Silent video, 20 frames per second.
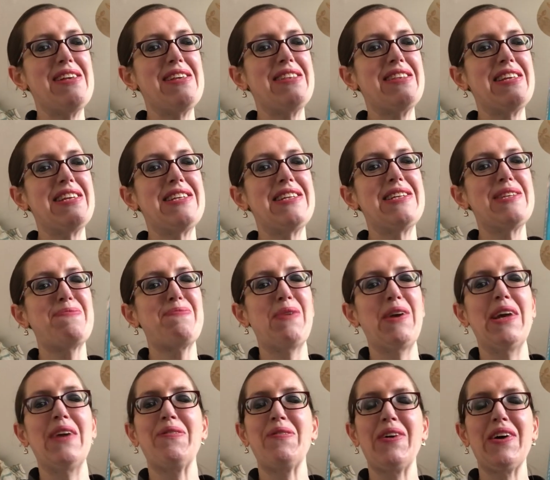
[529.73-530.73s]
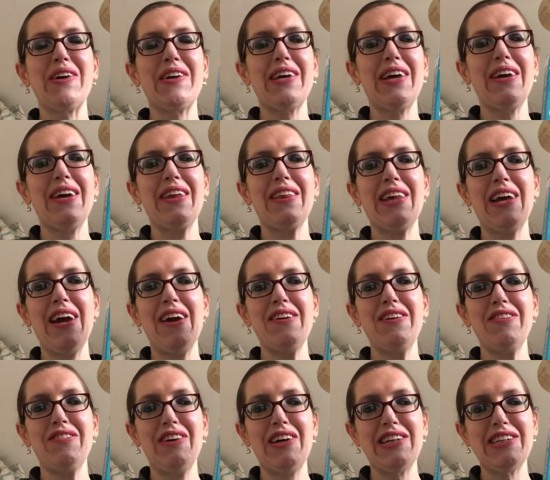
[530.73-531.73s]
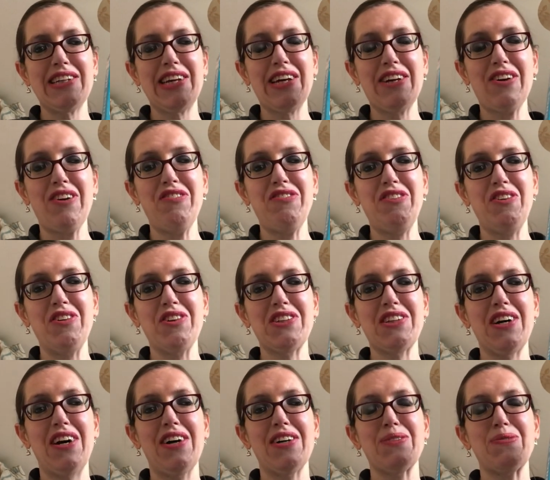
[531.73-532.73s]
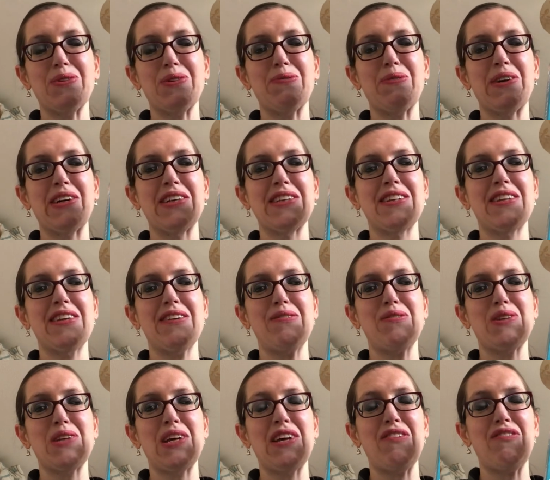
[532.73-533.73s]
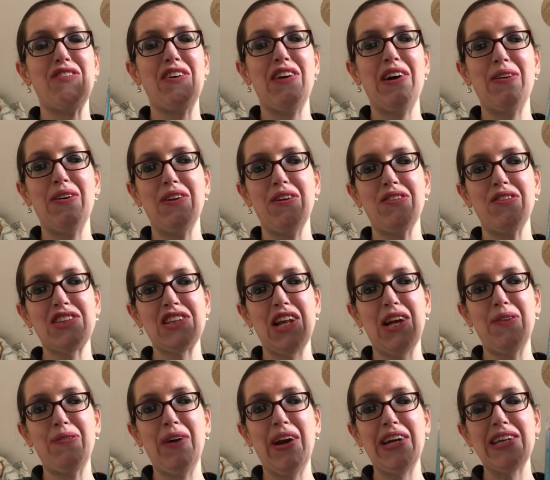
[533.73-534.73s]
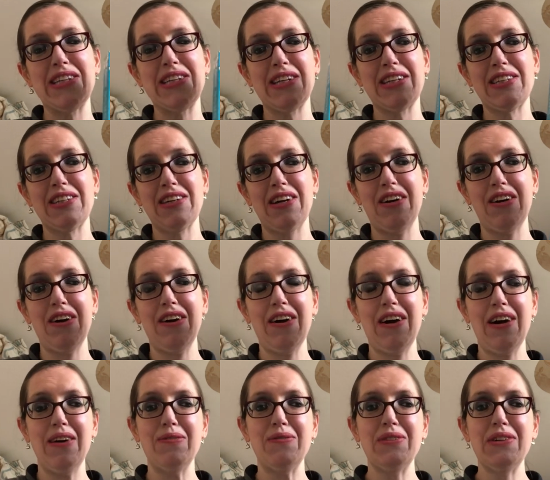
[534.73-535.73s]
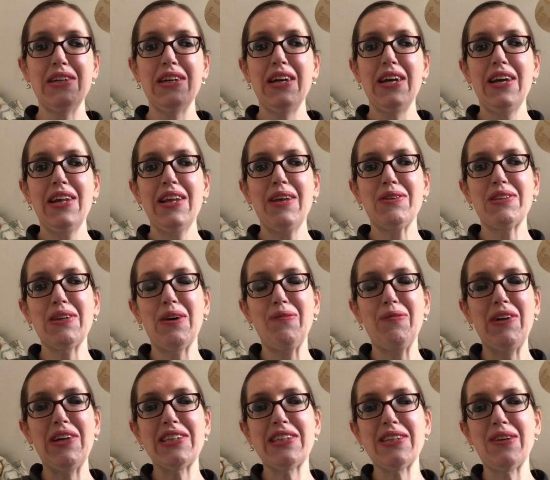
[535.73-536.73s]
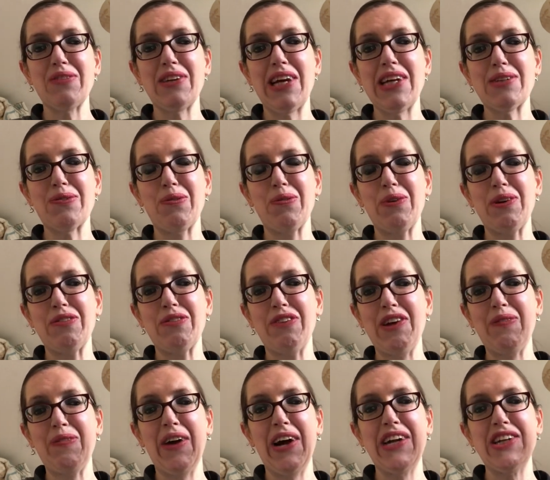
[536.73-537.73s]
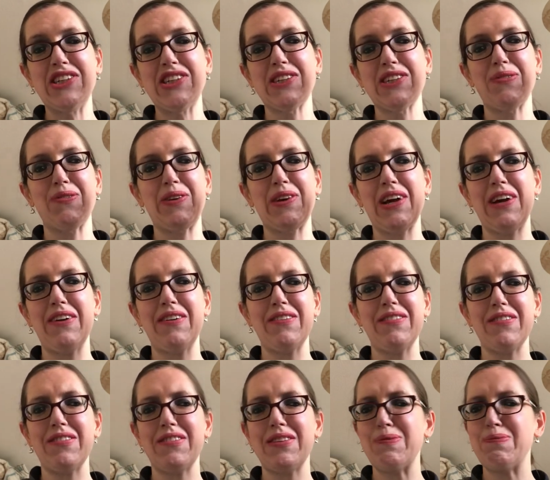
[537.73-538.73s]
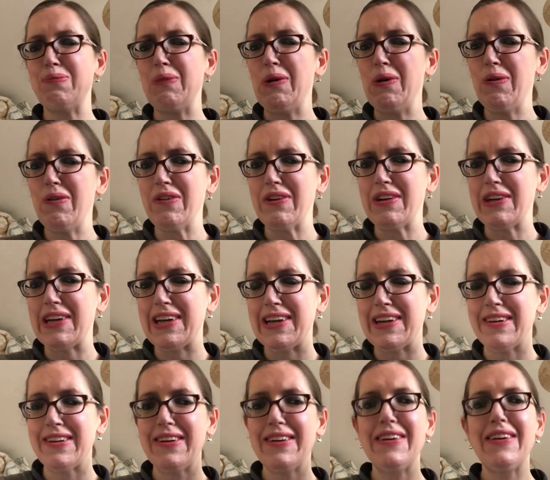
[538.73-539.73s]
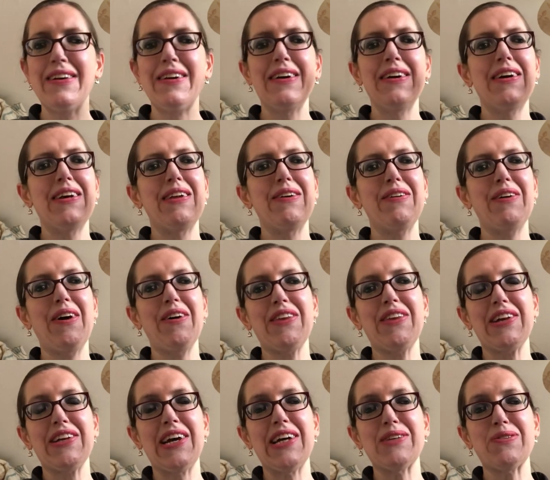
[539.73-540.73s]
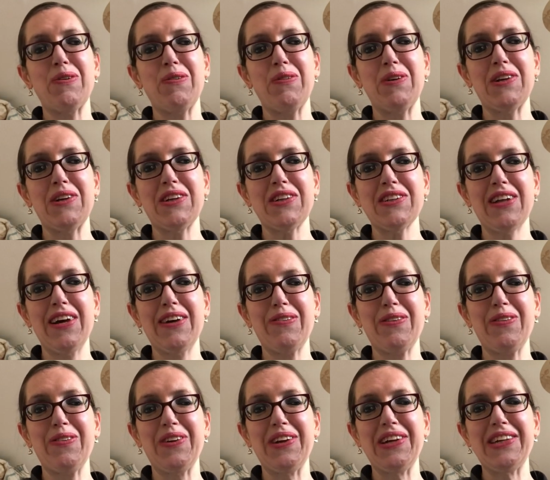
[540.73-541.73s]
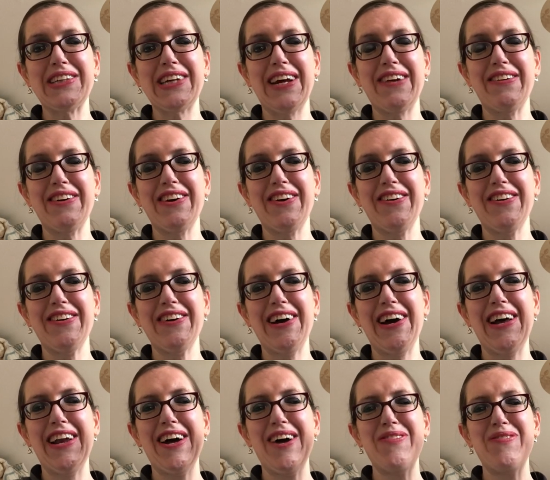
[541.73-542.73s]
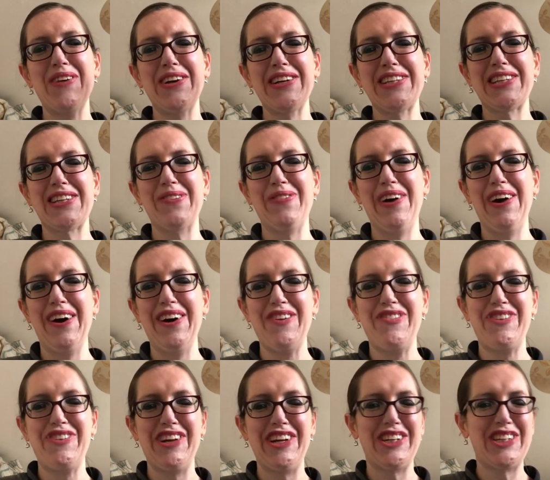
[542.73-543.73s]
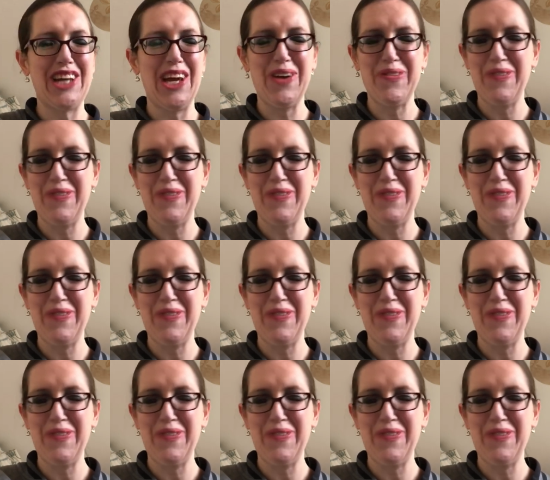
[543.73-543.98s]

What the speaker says: This is a brilliant book. The only reason it got 4 stars was because there was a very lot of slow pace at the start. There were some days when we'd read pages and we'd go, oh, boring. There were other days when we were just like, we wanted to carry on. And I must admit, I finished it